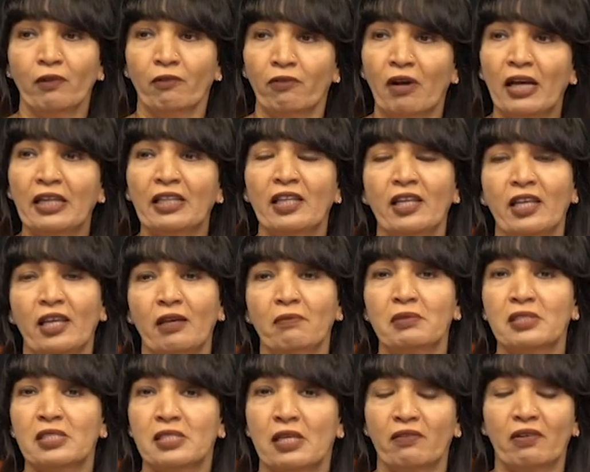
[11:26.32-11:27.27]
Why the
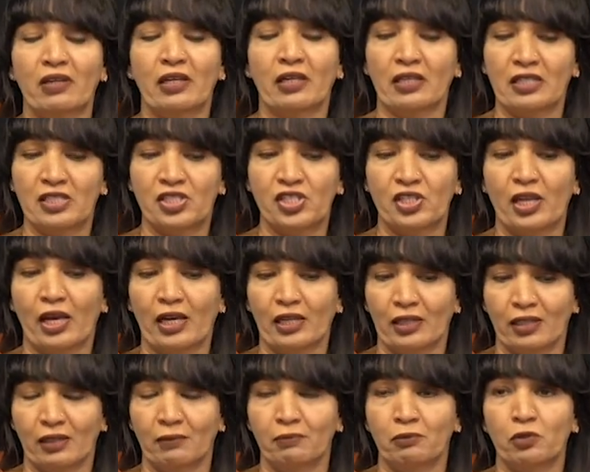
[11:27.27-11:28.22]
name is given rigid, I
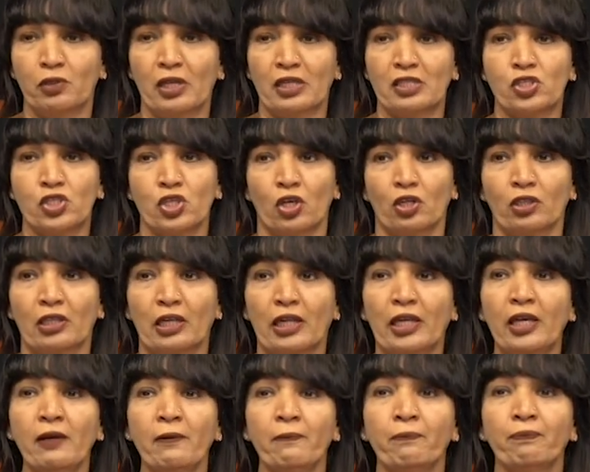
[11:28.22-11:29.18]
will come to that
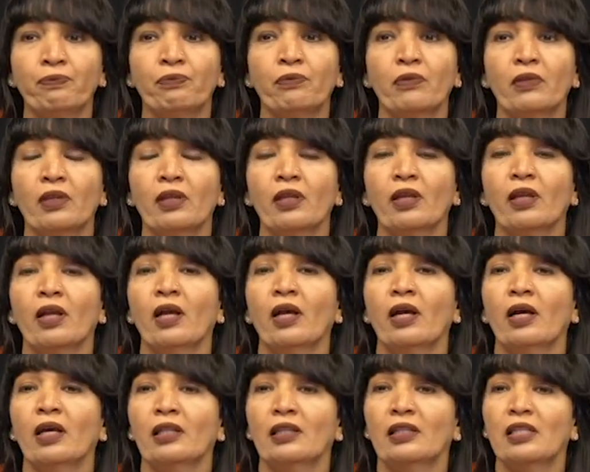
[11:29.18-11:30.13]
shortly.
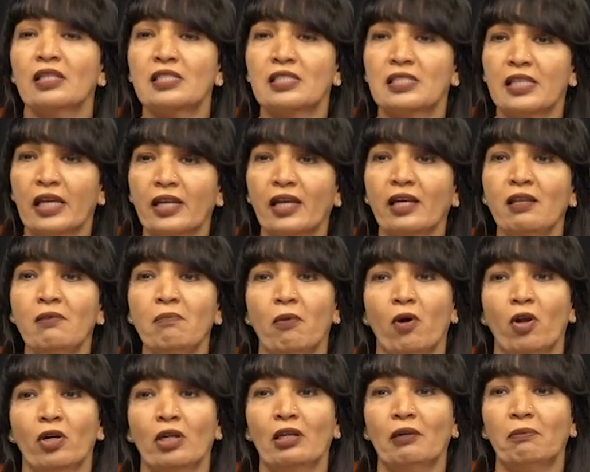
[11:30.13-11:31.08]
The second
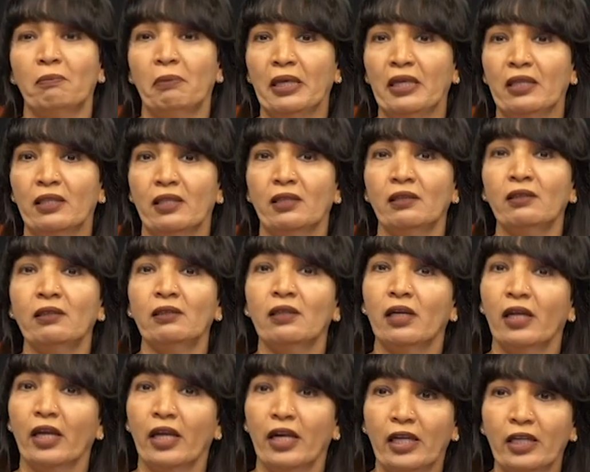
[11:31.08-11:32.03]
model being the
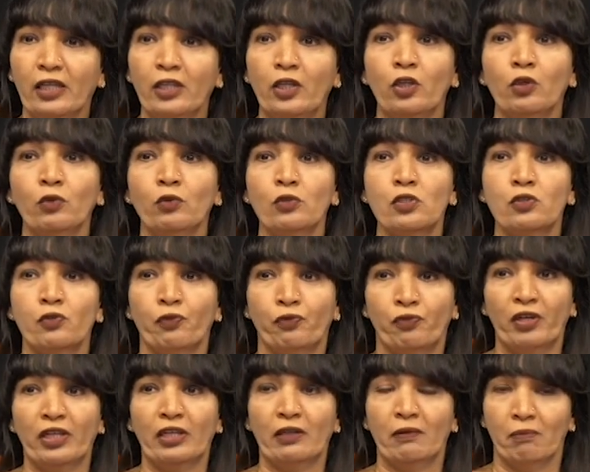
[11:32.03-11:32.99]
induced
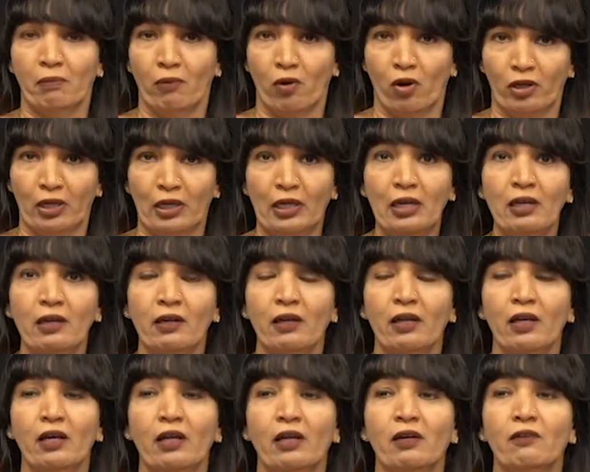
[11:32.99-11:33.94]
fit model
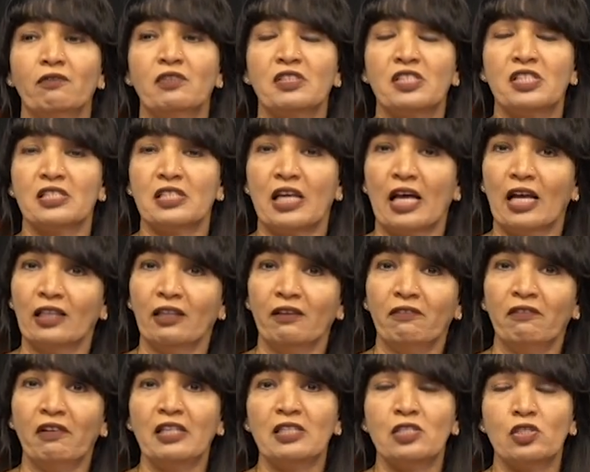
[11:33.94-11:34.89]
which is
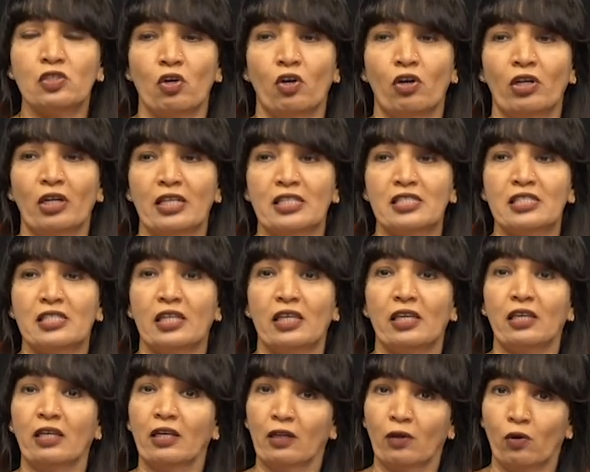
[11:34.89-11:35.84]
otherwise called as
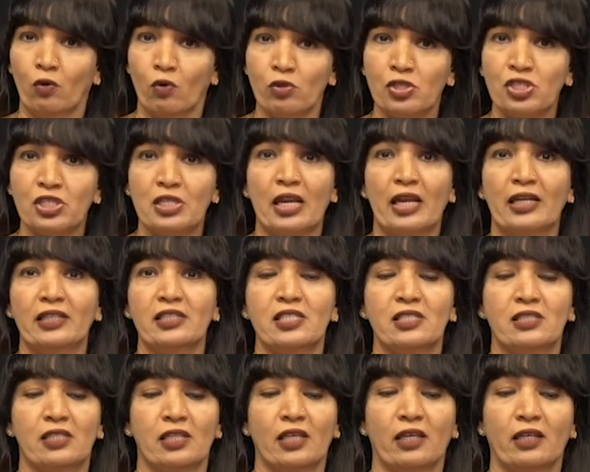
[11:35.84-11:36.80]
the
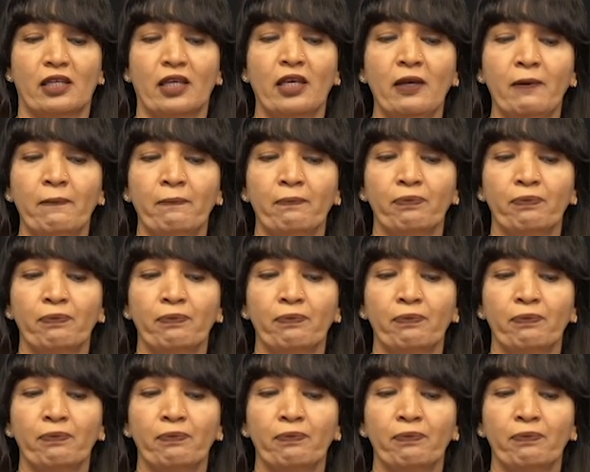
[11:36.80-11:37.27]
Koshland's theory